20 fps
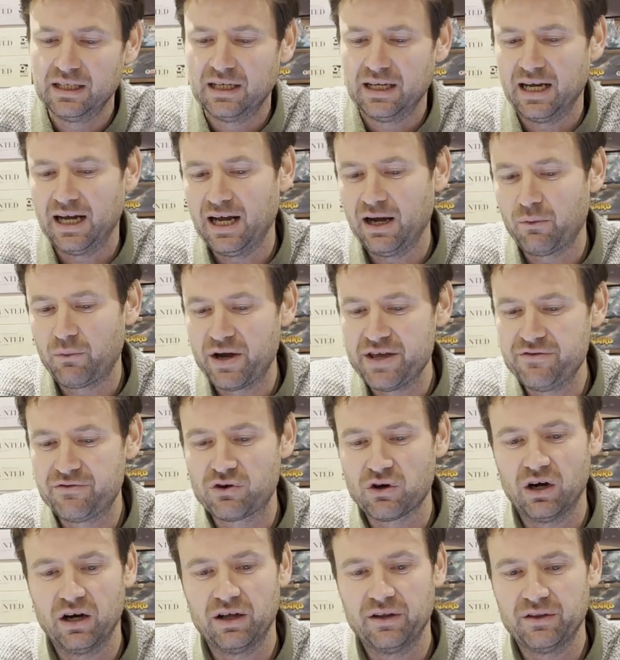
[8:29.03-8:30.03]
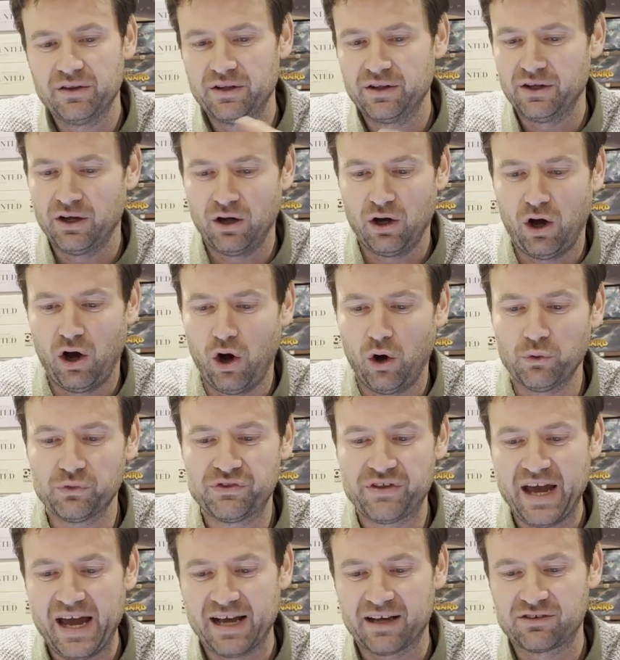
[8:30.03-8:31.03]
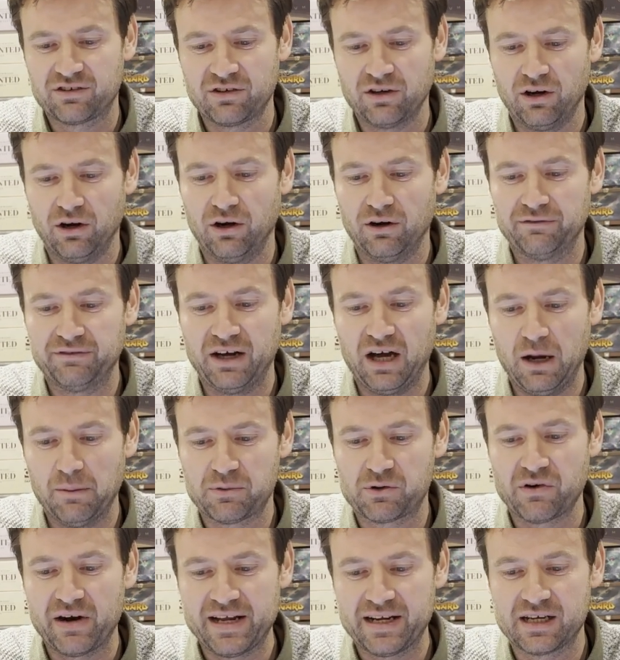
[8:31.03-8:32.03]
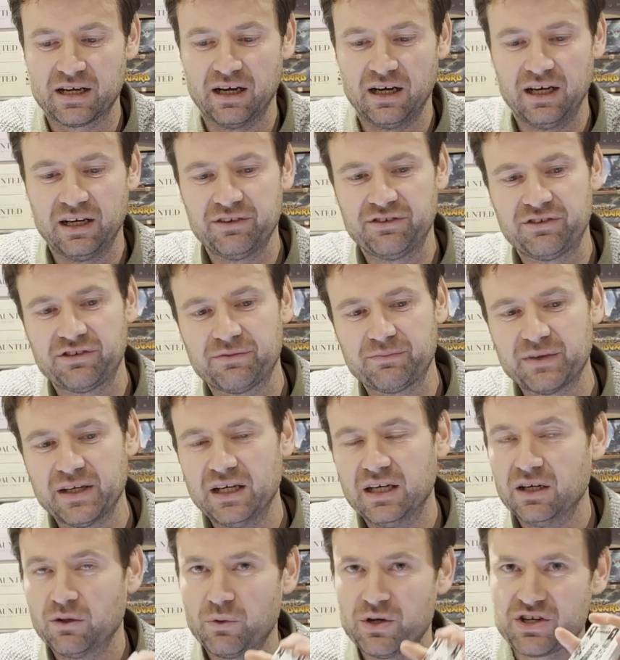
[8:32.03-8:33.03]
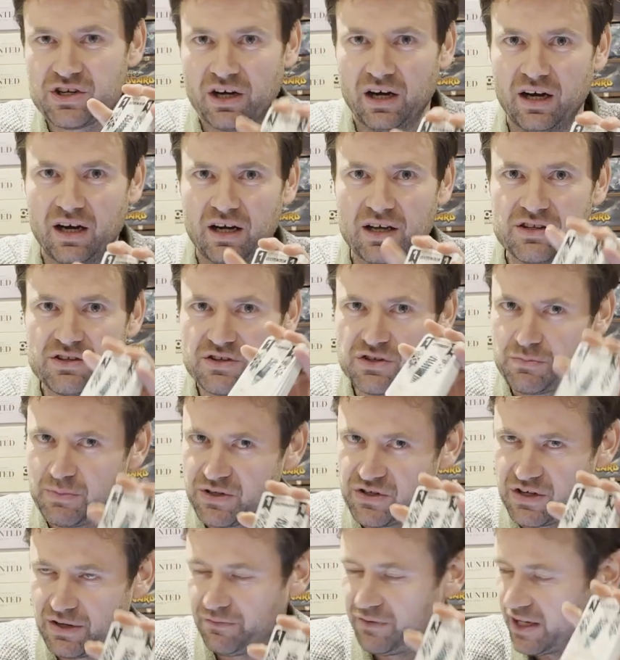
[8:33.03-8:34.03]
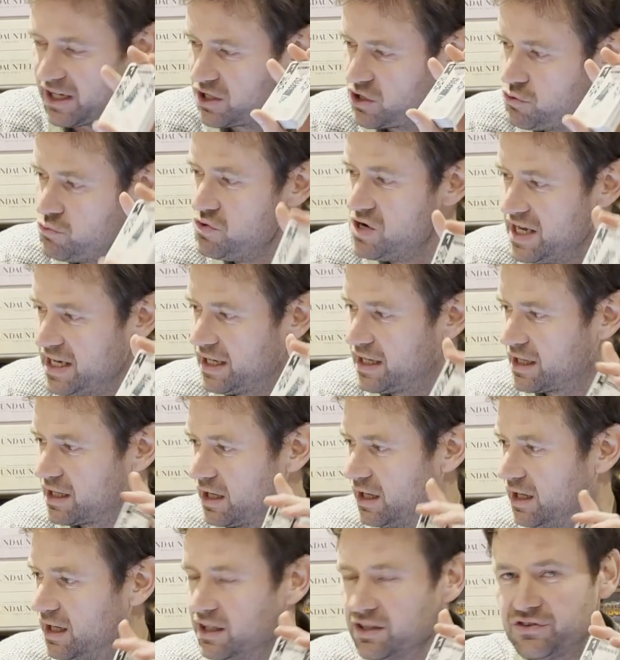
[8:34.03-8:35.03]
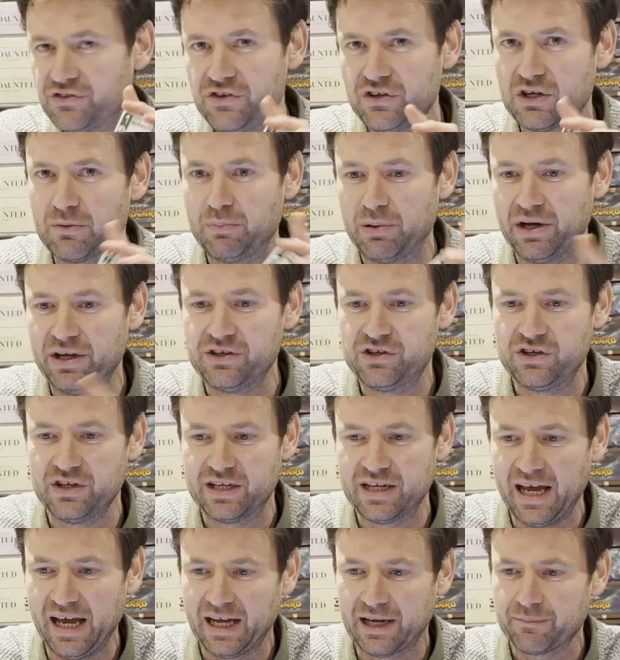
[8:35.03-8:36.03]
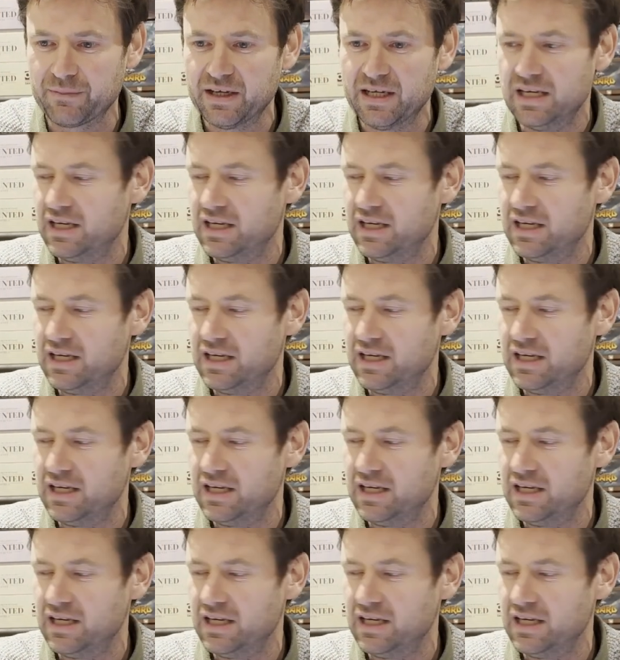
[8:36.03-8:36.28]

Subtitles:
where you've got whole decks of upgrade cards, which are specific, unique cards that you can put into your deck.